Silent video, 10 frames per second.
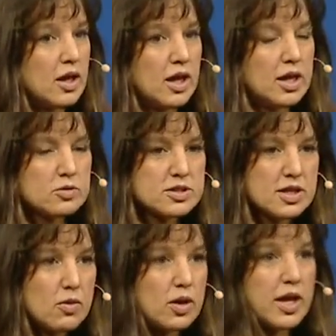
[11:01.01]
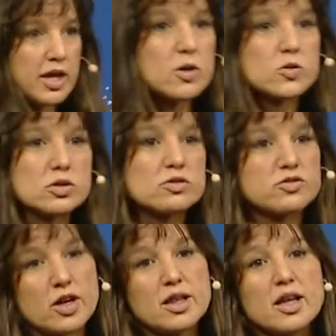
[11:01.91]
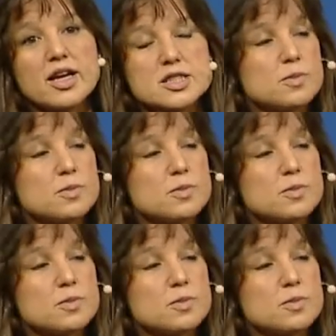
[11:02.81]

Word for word: And he would say, Well, I to the front lines.